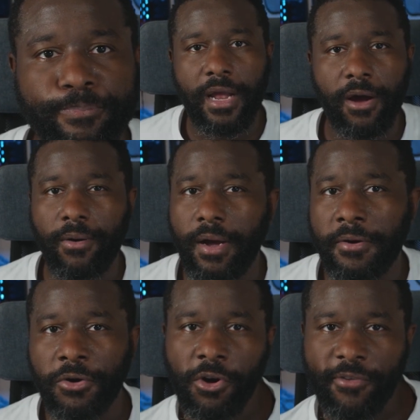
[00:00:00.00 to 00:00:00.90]
Now,
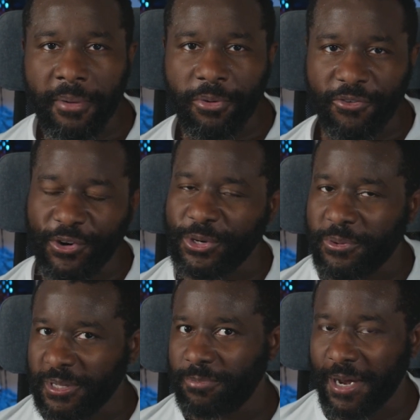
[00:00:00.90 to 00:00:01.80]
I don't know if I'm gonna refer
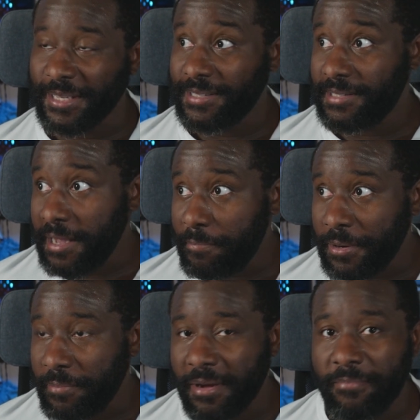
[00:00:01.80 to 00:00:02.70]
to anyone's bot as simple,